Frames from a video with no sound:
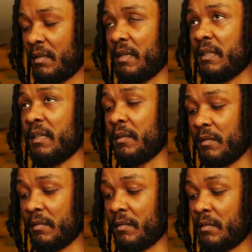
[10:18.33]
and
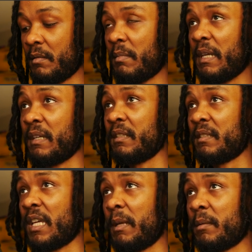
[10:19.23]
then make it the
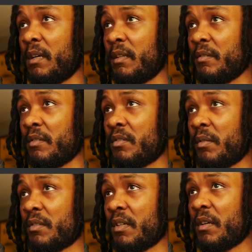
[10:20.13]
same color as the
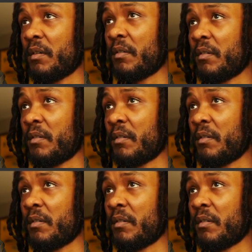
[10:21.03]
torso.